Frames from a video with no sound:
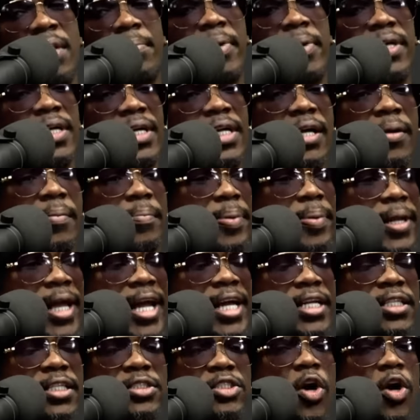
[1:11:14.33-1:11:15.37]
a
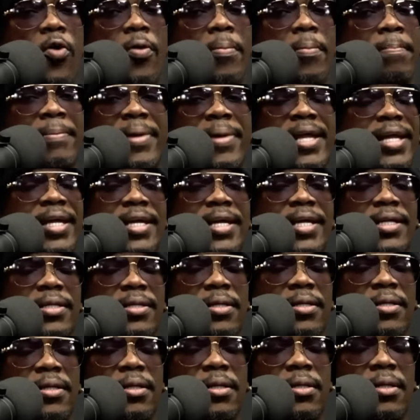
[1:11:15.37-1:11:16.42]
complaint don't mean
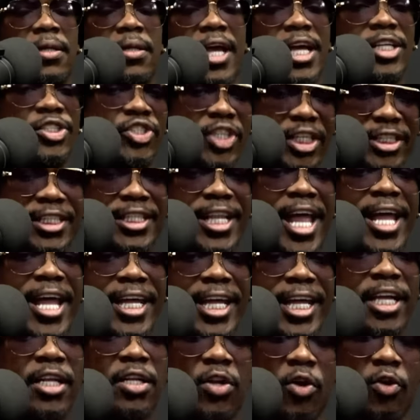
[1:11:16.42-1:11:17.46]
it's just like
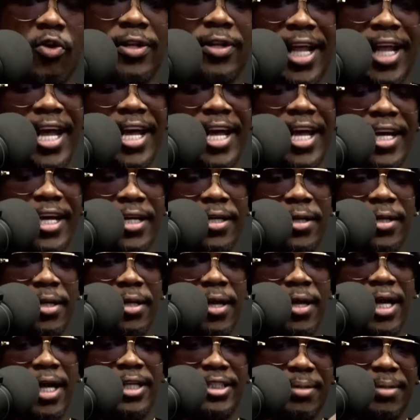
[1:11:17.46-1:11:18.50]
getting online
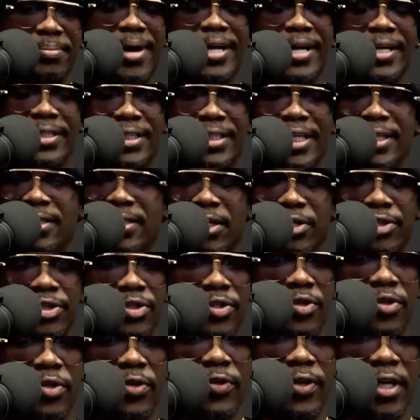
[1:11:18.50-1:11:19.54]
and somebody telling their
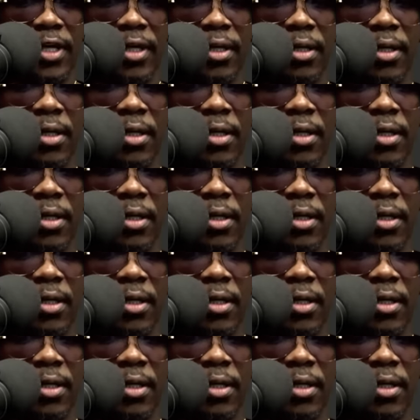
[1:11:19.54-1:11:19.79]
story.